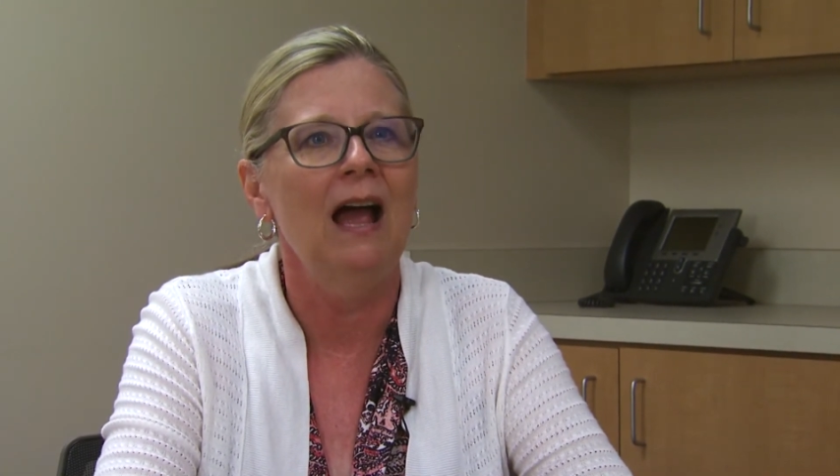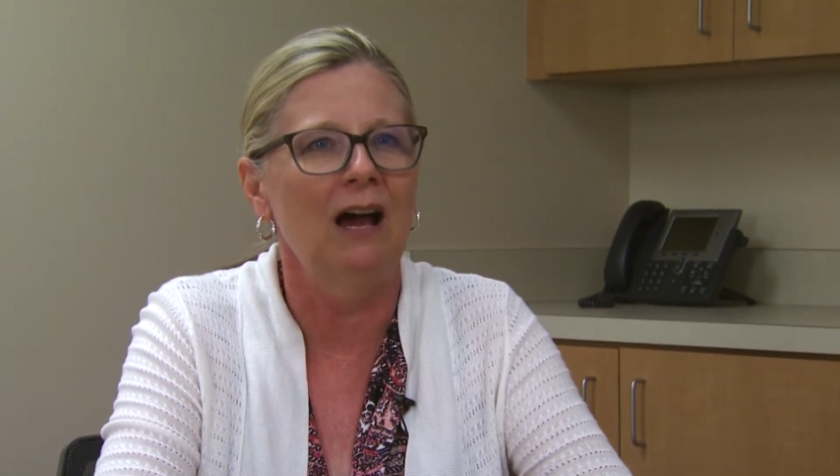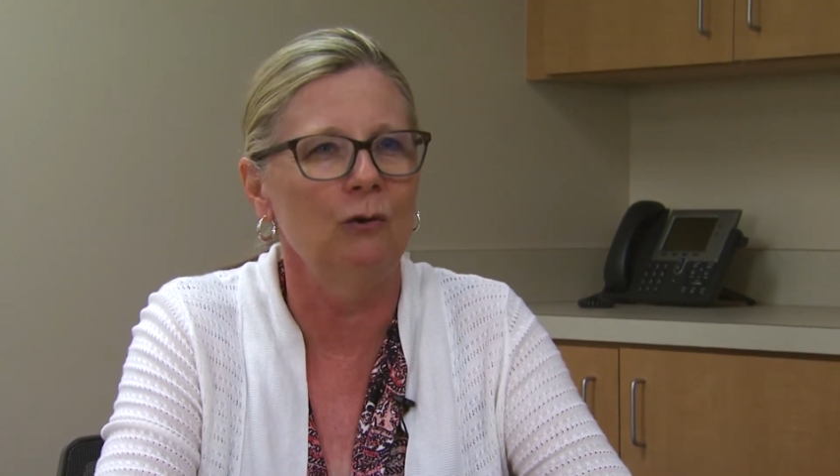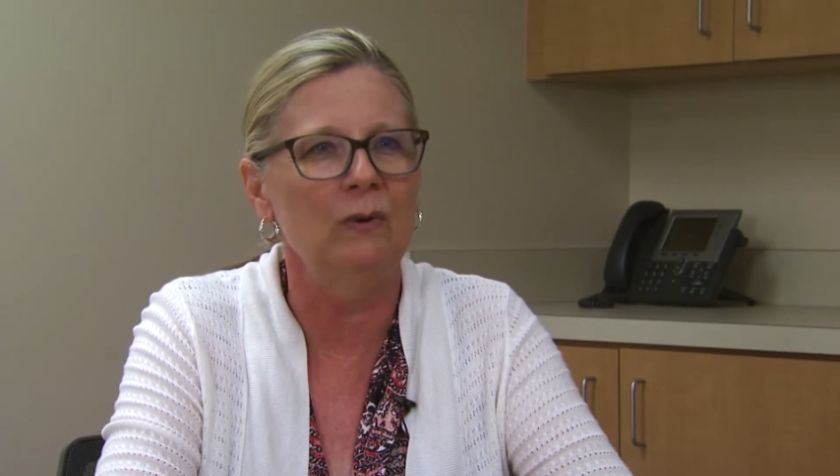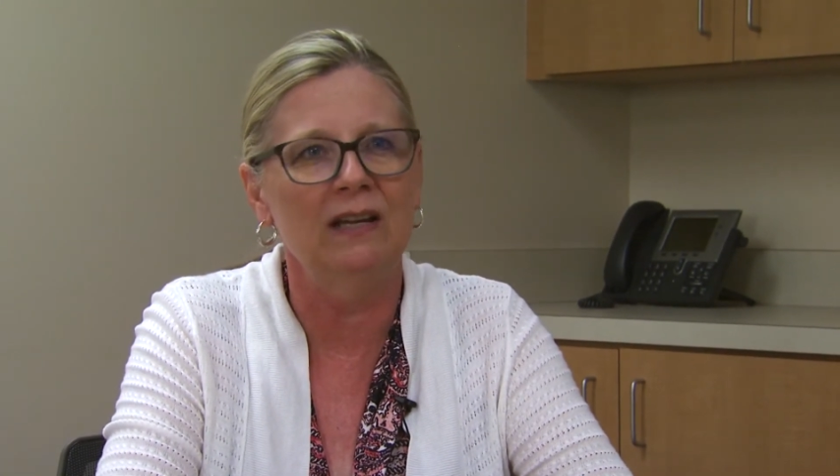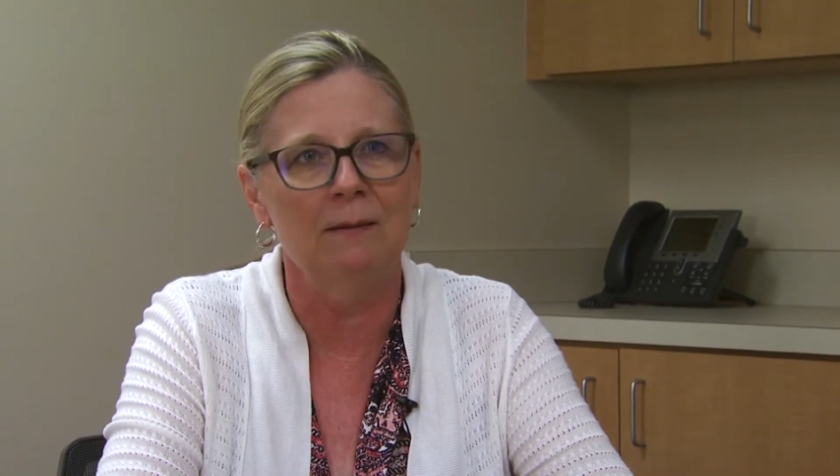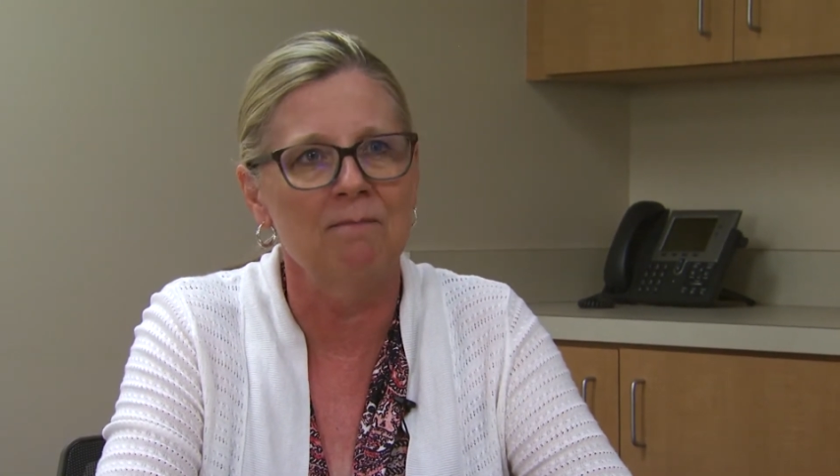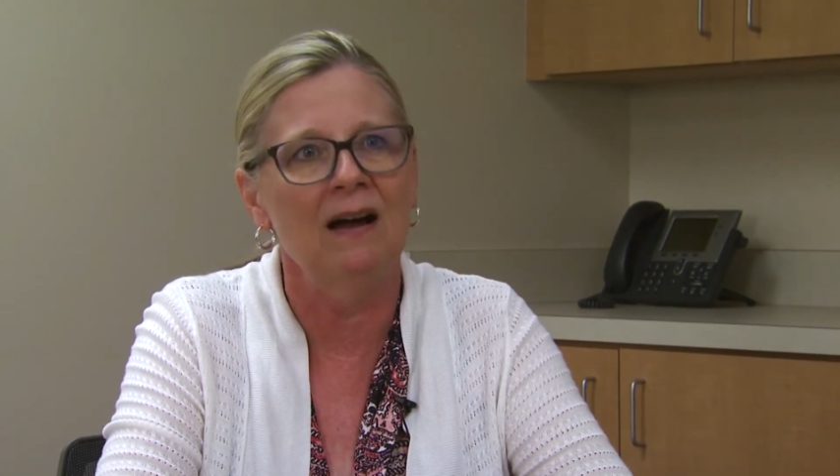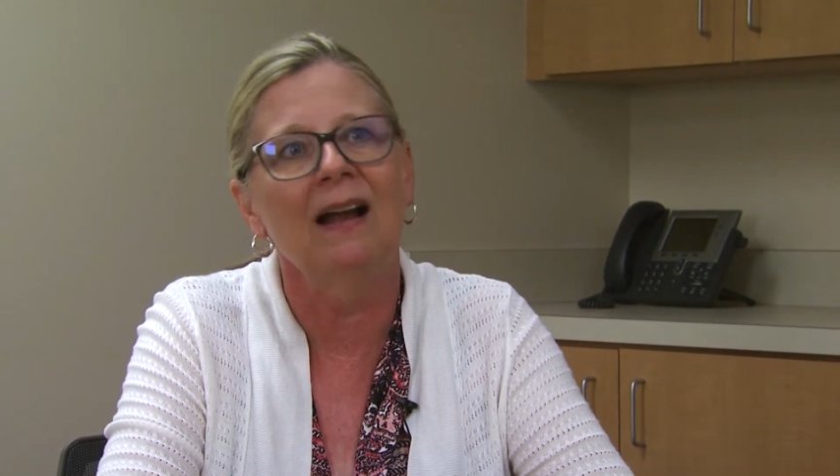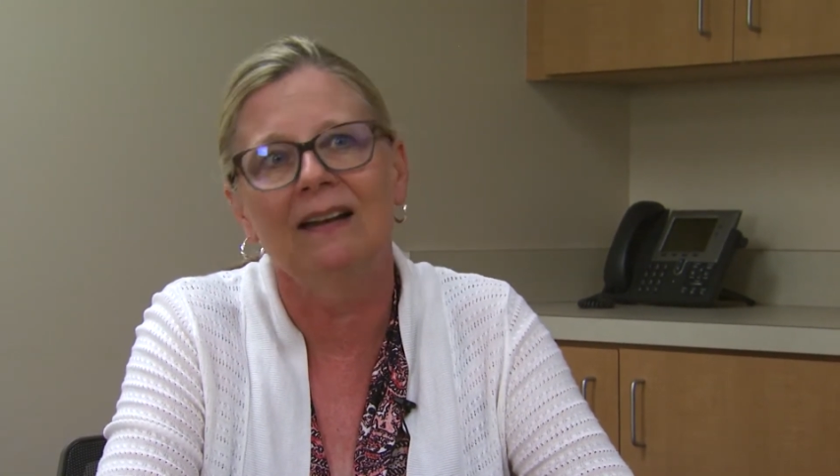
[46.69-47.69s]
how do we
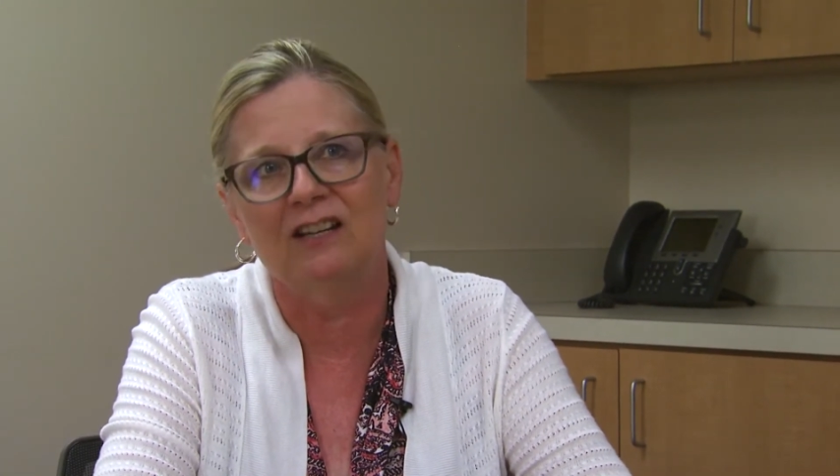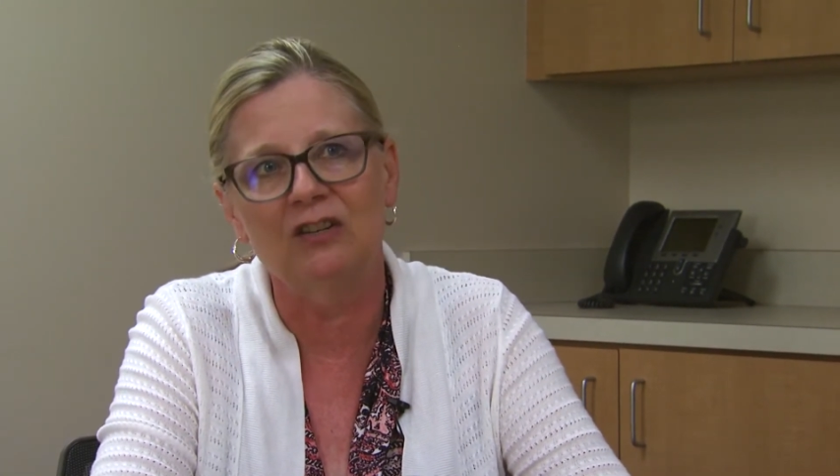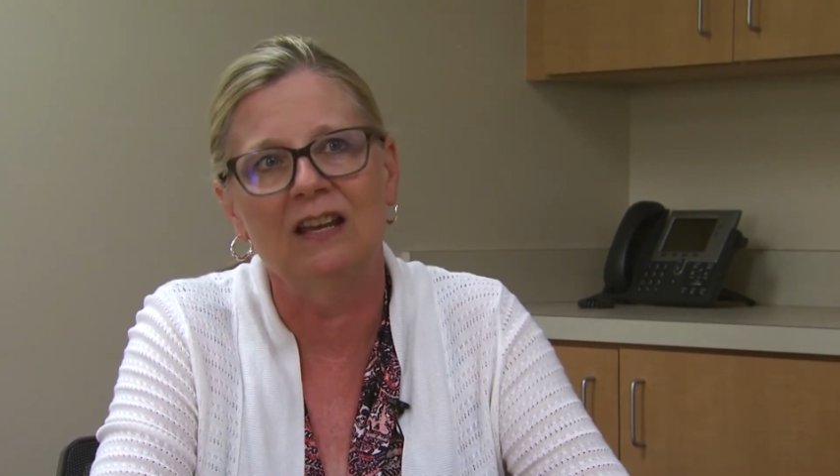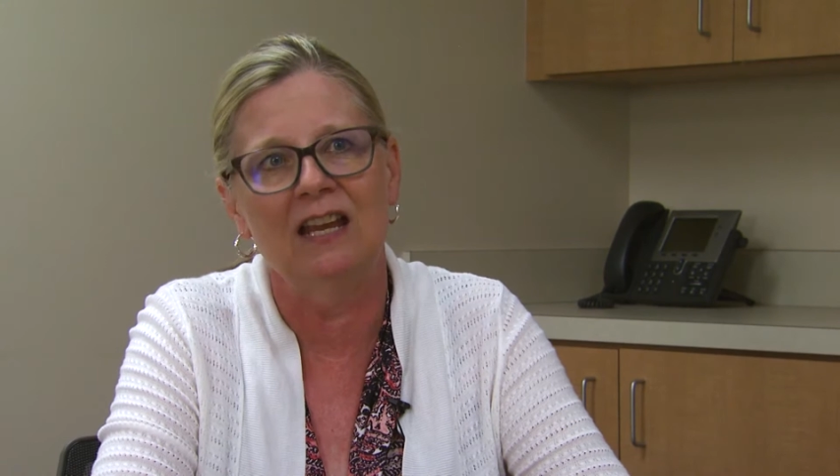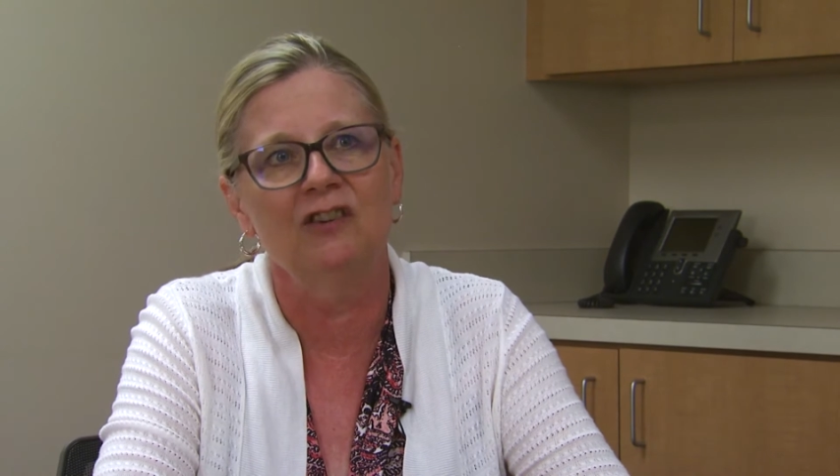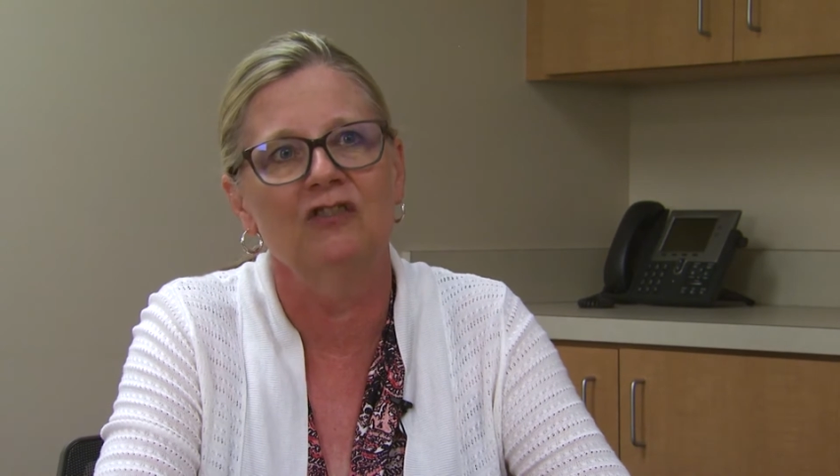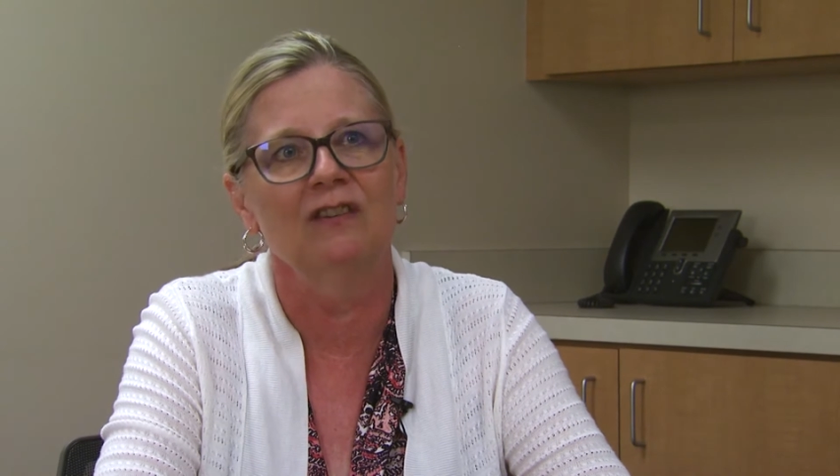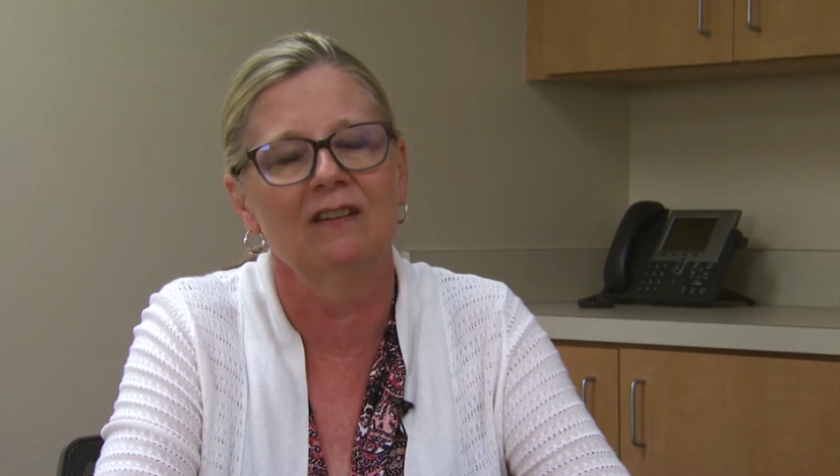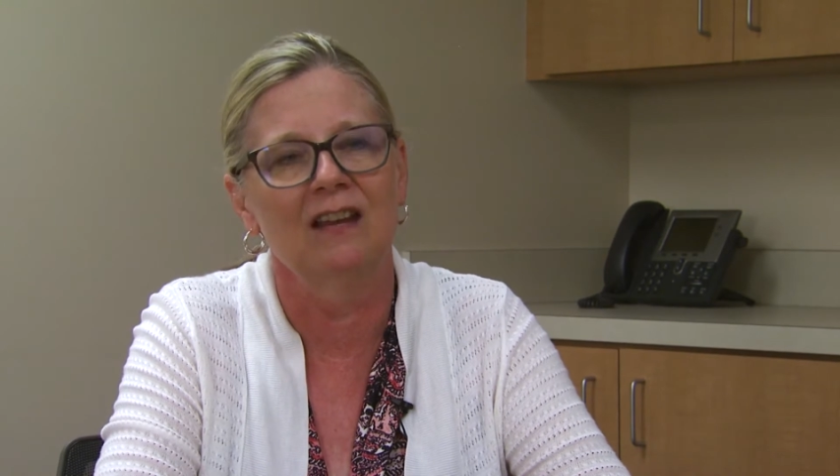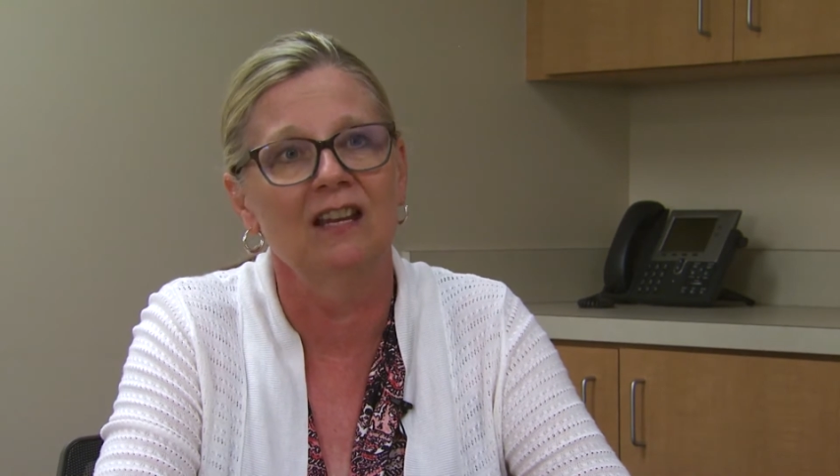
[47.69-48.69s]
combine education